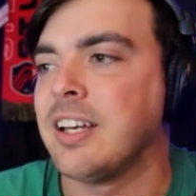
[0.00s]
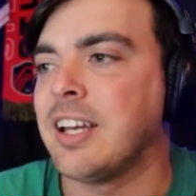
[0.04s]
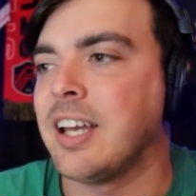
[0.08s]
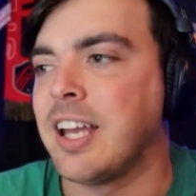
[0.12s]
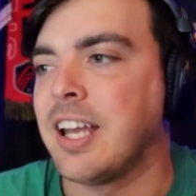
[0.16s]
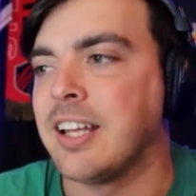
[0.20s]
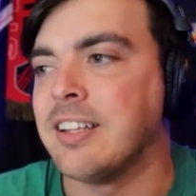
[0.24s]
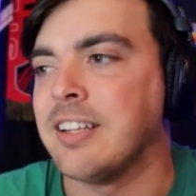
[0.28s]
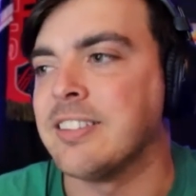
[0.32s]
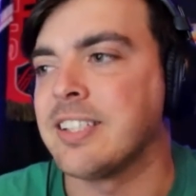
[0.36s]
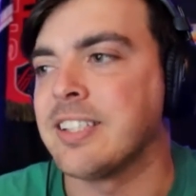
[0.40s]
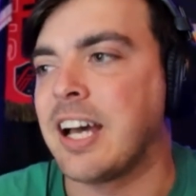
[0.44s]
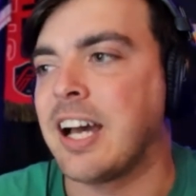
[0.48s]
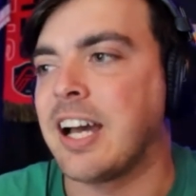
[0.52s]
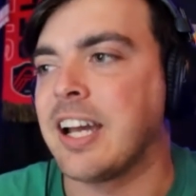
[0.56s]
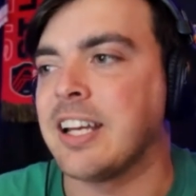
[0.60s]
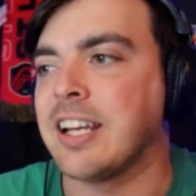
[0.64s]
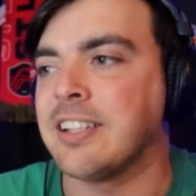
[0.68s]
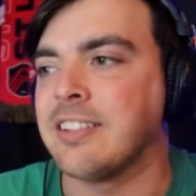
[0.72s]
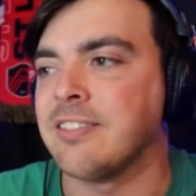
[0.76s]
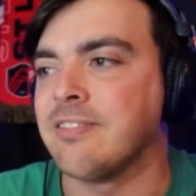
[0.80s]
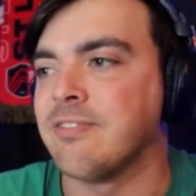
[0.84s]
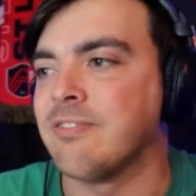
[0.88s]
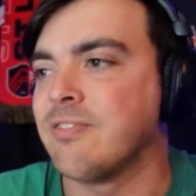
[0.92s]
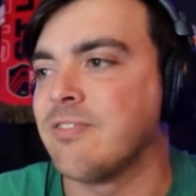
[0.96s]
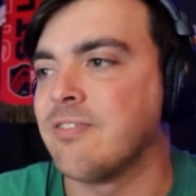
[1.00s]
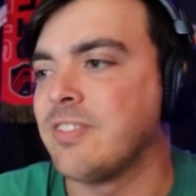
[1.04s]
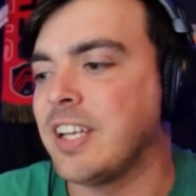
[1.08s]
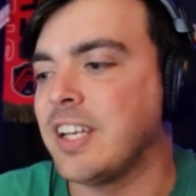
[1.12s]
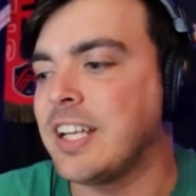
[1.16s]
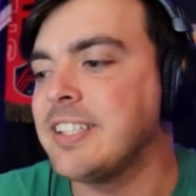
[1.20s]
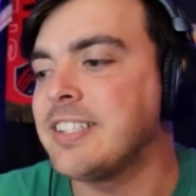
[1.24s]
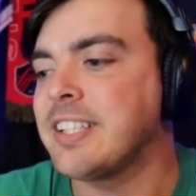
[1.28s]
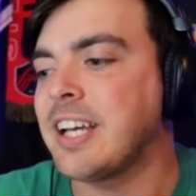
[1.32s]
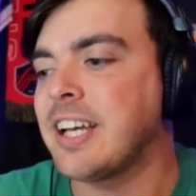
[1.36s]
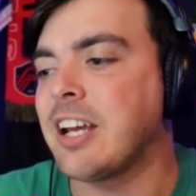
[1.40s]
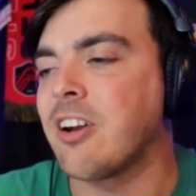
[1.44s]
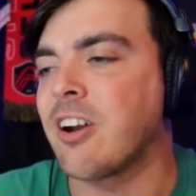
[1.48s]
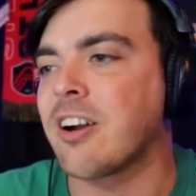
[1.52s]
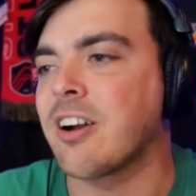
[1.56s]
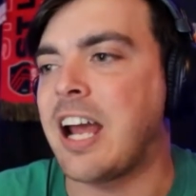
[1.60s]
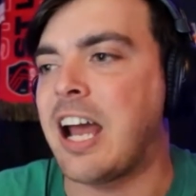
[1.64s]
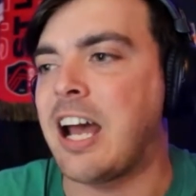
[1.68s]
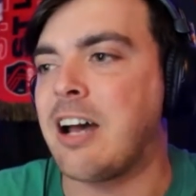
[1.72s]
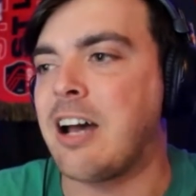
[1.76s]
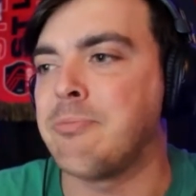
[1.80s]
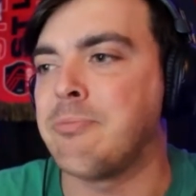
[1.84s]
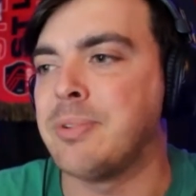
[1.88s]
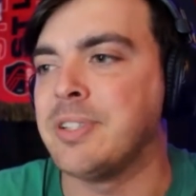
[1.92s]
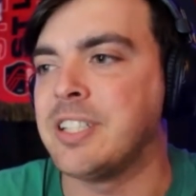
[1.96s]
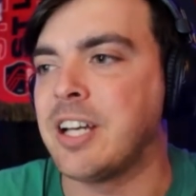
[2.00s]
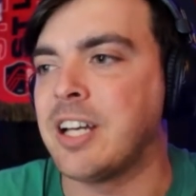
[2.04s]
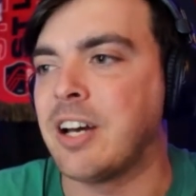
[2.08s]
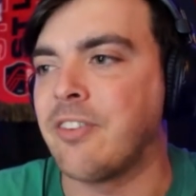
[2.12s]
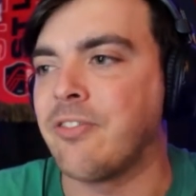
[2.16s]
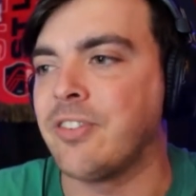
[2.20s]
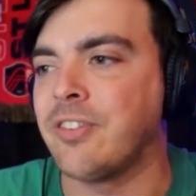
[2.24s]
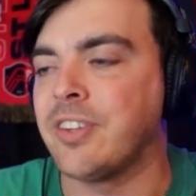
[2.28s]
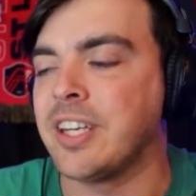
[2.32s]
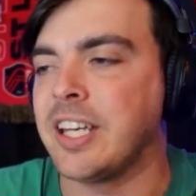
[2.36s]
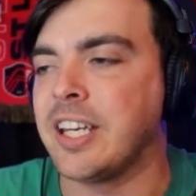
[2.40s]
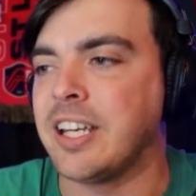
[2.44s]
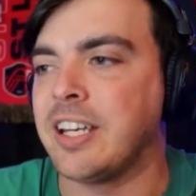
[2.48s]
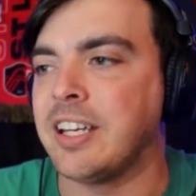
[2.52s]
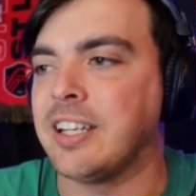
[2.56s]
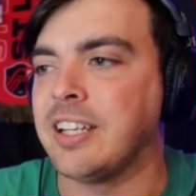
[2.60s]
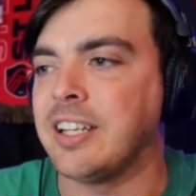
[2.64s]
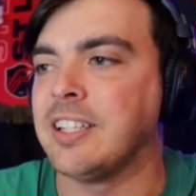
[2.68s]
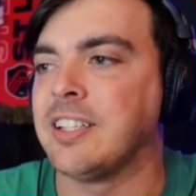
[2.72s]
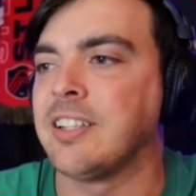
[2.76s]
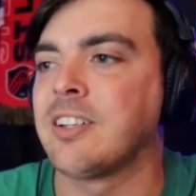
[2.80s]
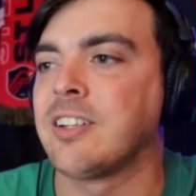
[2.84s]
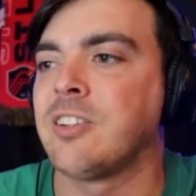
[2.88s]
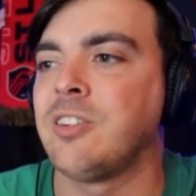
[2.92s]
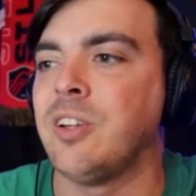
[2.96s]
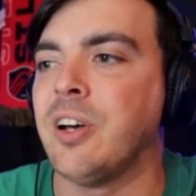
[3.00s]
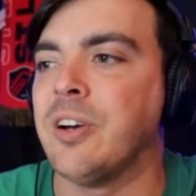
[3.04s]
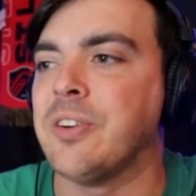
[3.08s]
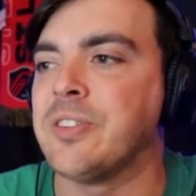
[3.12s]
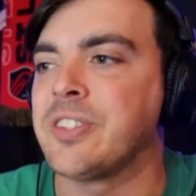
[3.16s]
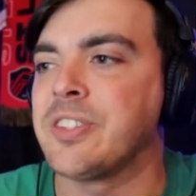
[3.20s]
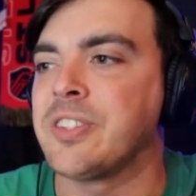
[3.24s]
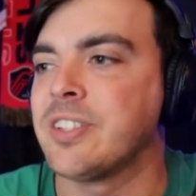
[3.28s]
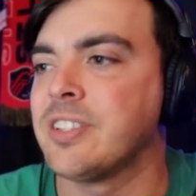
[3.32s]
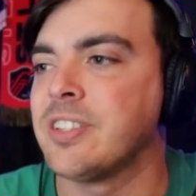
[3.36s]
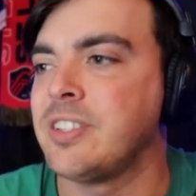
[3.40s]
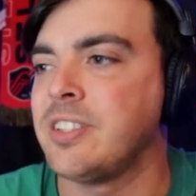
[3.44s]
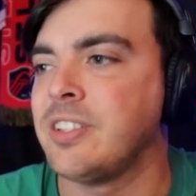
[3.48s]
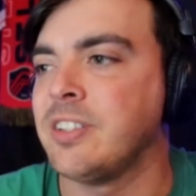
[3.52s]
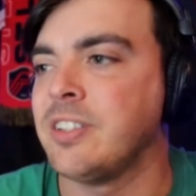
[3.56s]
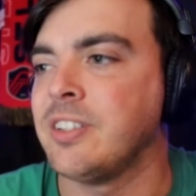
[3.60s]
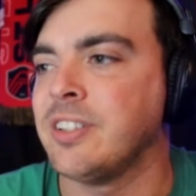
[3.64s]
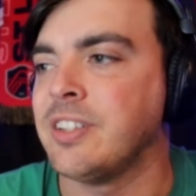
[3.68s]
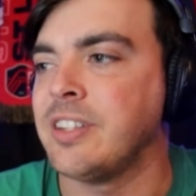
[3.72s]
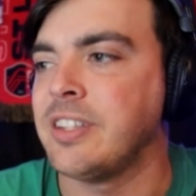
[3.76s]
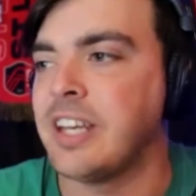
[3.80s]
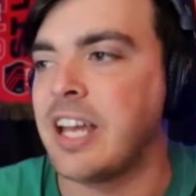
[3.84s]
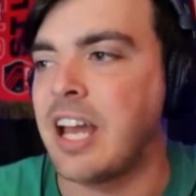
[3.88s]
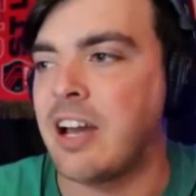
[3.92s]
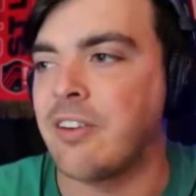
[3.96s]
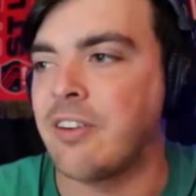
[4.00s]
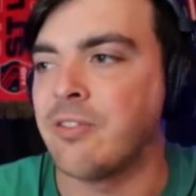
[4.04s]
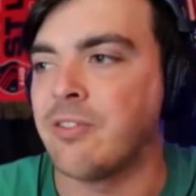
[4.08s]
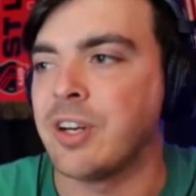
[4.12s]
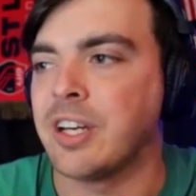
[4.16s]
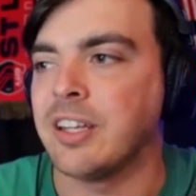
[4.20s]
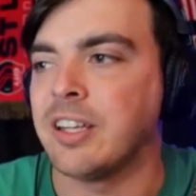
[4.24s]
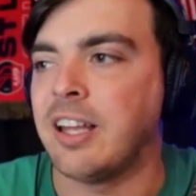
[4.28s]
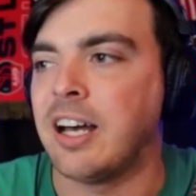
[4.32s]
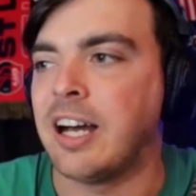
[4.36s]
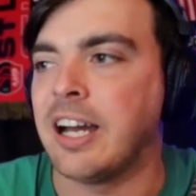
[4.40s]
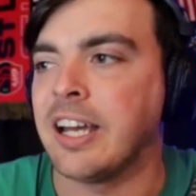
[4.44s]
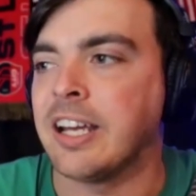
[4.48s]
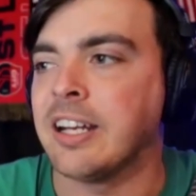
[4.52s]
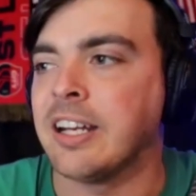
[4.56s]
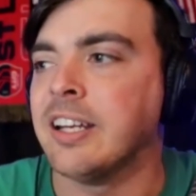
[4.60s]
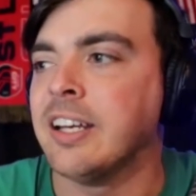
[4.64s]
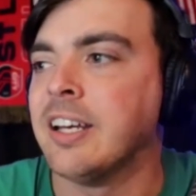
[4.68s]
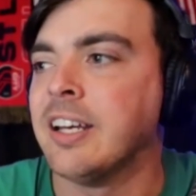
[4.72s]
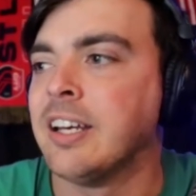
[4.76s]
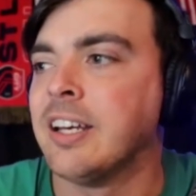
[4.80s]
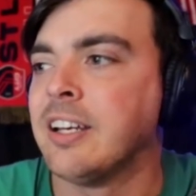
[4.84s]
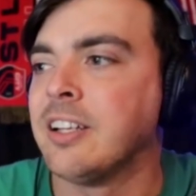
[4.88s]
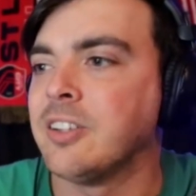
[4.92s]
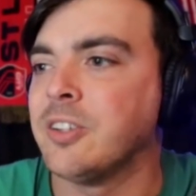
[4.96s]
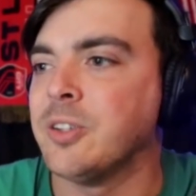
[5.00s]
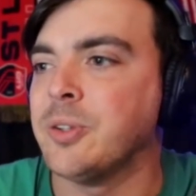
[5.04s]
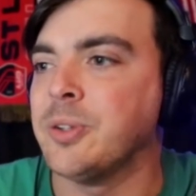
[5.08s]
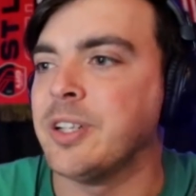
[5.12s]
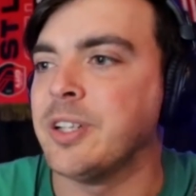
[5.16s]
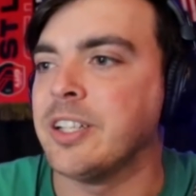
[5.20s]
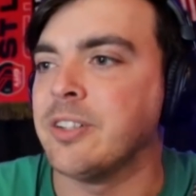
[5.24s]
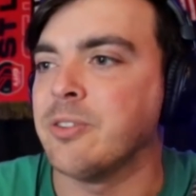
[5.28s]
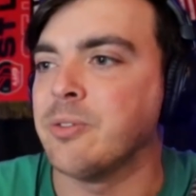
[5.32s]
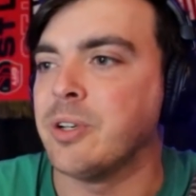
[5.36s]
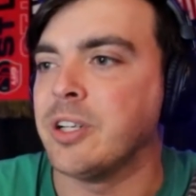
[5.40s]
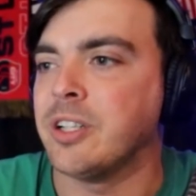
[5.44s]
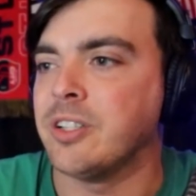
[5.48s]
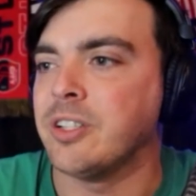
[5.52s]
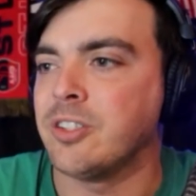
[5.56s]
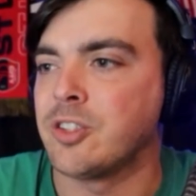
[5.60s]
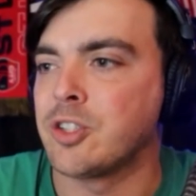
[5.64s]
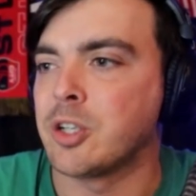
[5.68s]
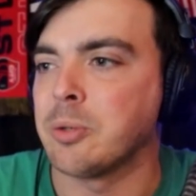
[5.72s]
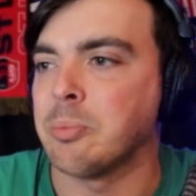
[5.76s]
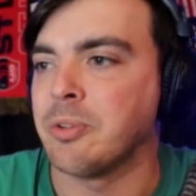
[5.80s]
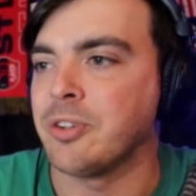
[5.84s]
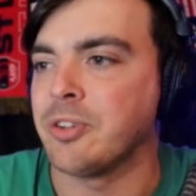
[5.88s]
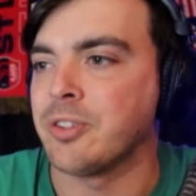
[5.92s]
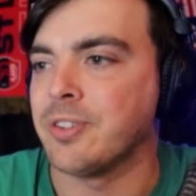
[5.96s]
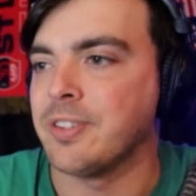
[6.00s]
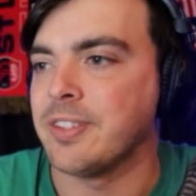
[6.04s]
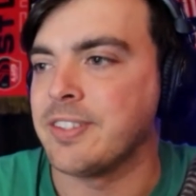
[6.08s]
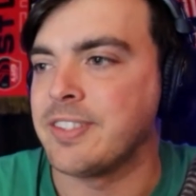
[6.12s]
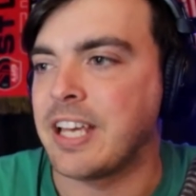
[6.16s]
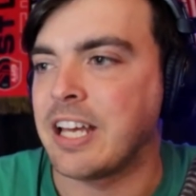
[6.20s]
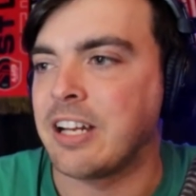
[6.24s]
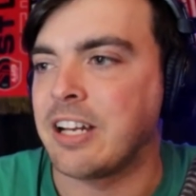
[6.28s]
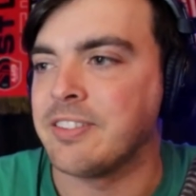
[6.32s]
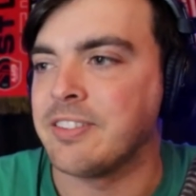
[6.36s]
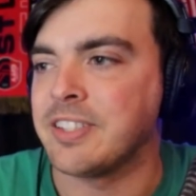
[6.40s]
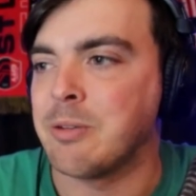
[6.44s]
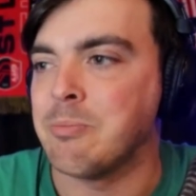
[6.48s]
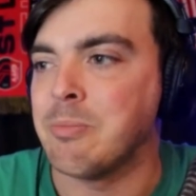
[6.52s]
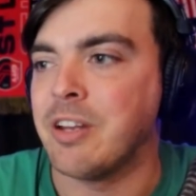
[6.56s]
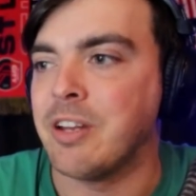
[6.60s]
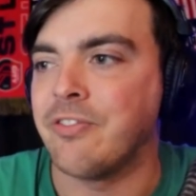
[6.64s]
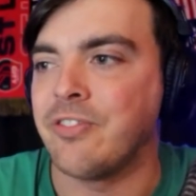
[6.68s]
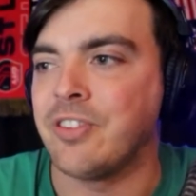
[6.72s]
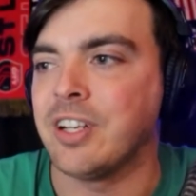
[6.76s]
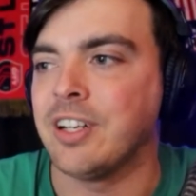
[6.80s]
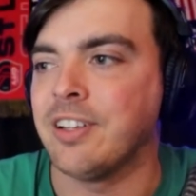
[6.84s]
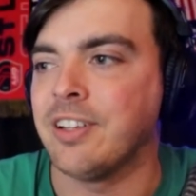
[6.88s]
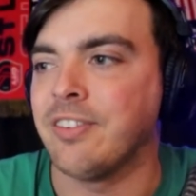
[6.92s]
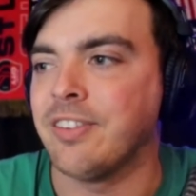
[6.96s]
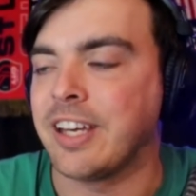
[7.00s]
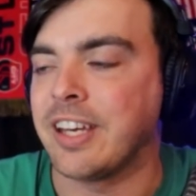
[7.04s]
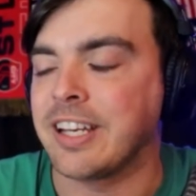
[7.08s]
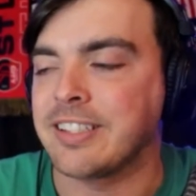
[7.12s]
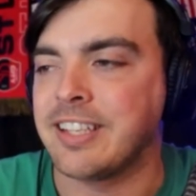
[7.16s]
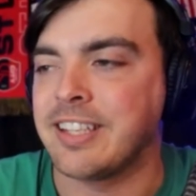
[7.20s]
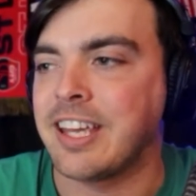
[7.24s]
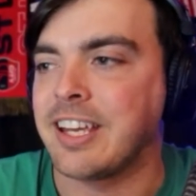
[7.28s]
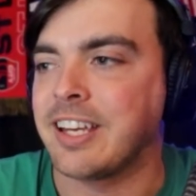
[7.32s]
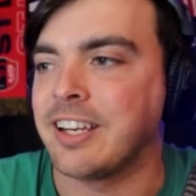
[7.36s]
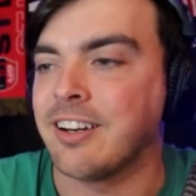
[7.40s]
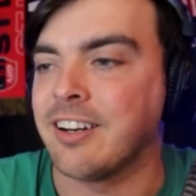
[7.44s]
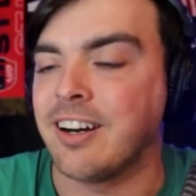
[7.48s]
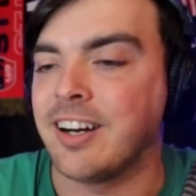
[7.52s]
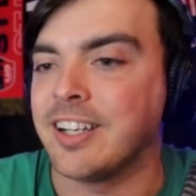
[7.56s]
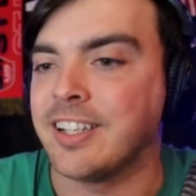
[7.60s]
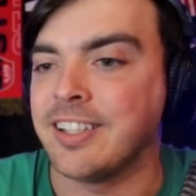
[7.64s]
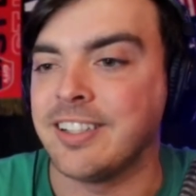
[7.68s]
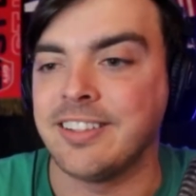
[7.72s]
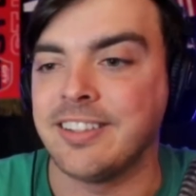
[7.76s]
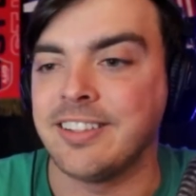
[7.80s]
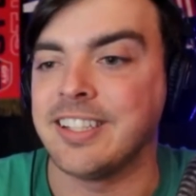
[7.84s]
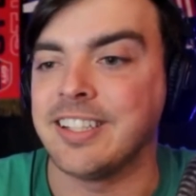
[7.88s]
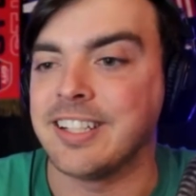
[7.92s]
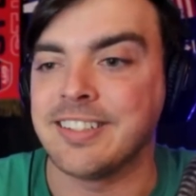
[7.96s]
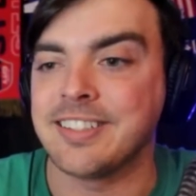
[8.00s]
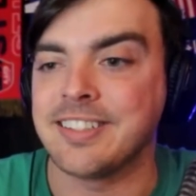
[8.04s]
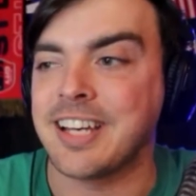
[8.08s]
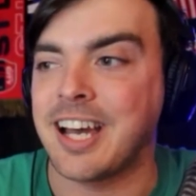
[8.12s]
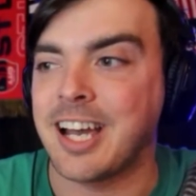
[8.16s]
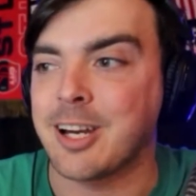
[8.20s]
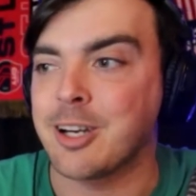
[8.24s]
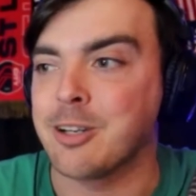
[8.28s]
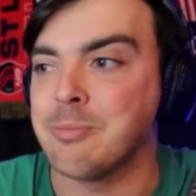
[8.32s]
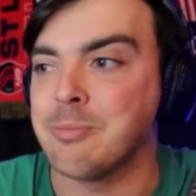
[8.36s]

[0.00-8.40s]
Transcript: inside inside our half, but definitely closer to the halfway line. Löwen would triple through the San Jose midfield, like taking on the entire